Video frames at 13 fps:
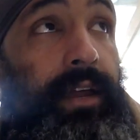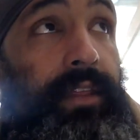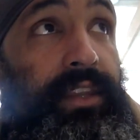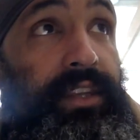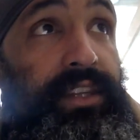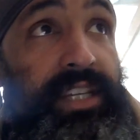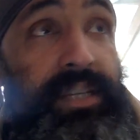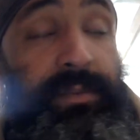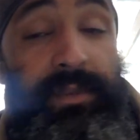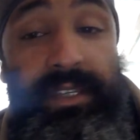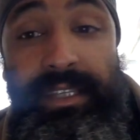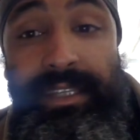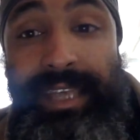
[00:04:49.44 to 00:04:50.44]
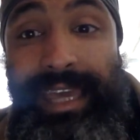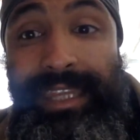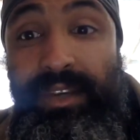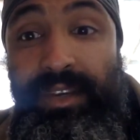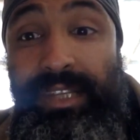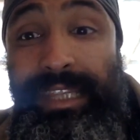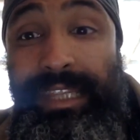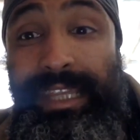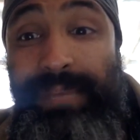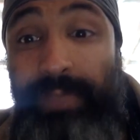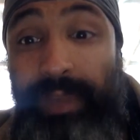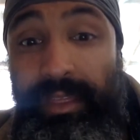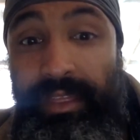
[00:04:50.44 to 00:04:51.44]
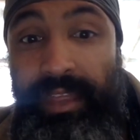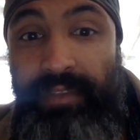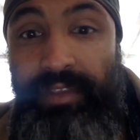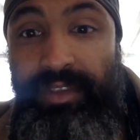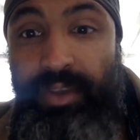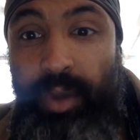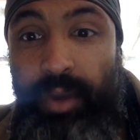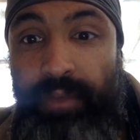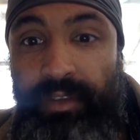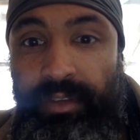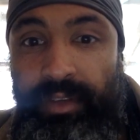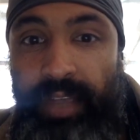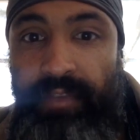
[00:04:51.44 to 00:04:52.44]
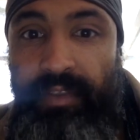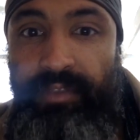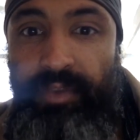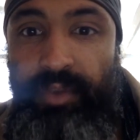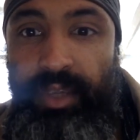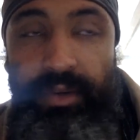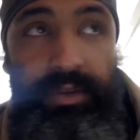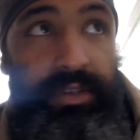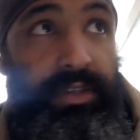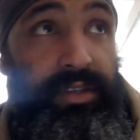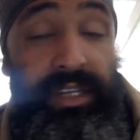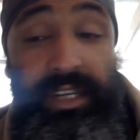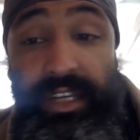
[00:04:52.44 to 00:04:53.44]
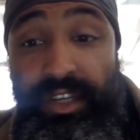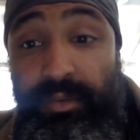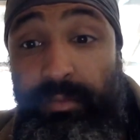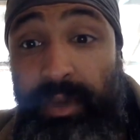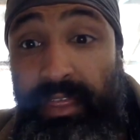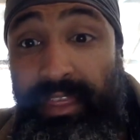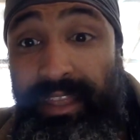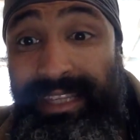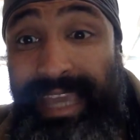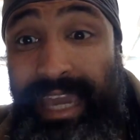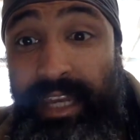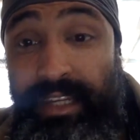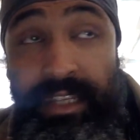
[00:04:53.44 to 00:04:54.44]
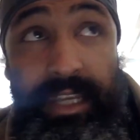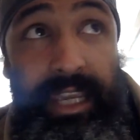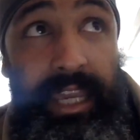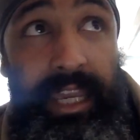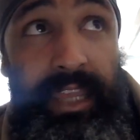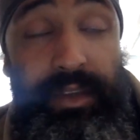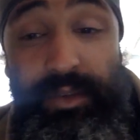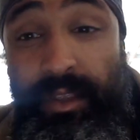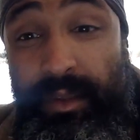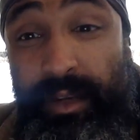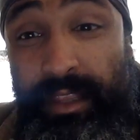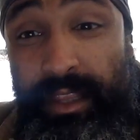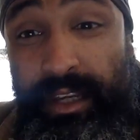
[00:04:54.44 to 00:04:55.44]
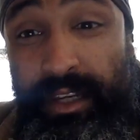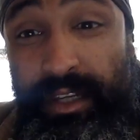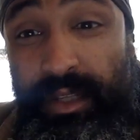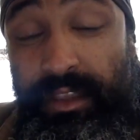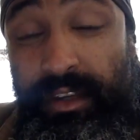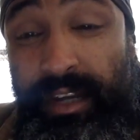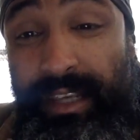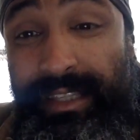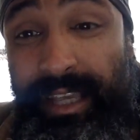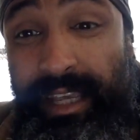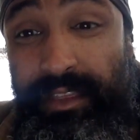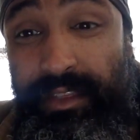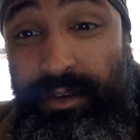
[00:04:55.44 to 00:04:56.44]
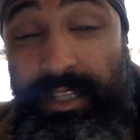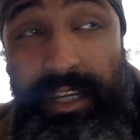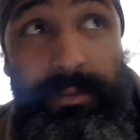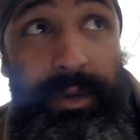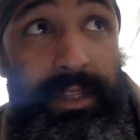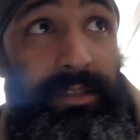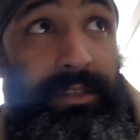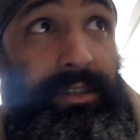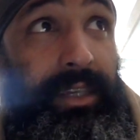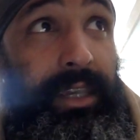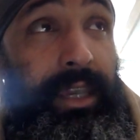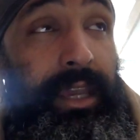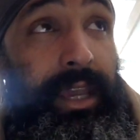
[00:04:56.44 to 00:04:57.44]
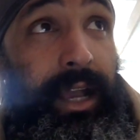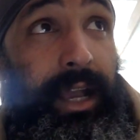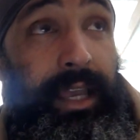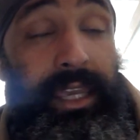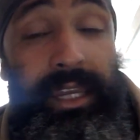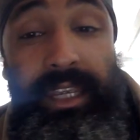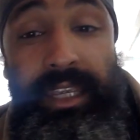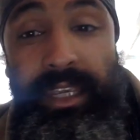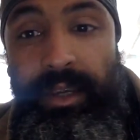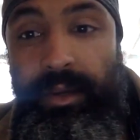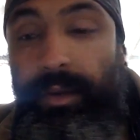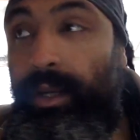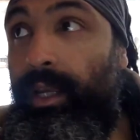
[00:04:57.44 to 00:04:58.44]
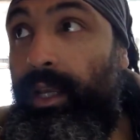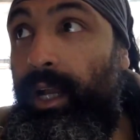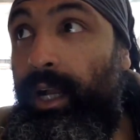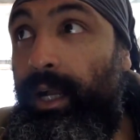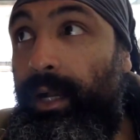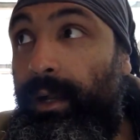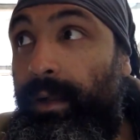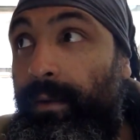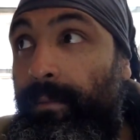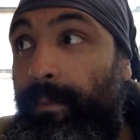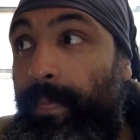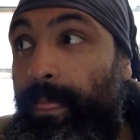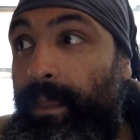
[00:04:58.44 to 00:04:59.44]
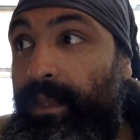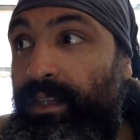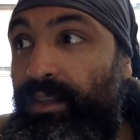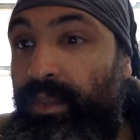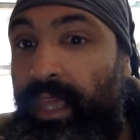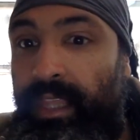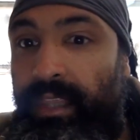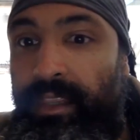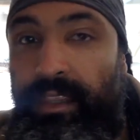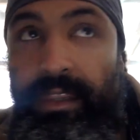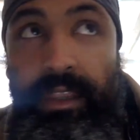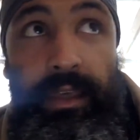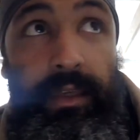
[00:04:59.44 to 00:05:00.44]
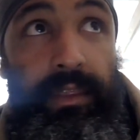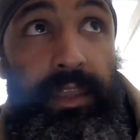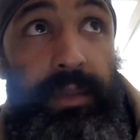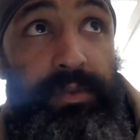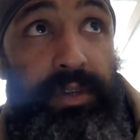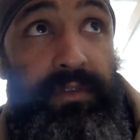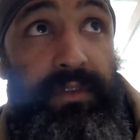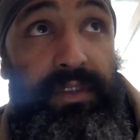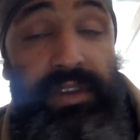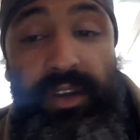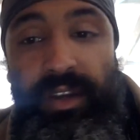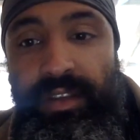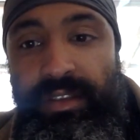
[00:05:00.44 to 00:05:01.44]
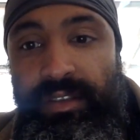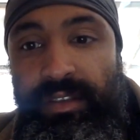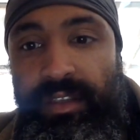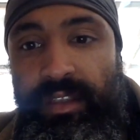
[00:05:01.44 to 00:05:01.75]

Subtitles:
The adjustments is that there's a leap month every so often, every few years. There's an additional month that's added to the calendar, so that they're actually 13 months in a year, so that the observances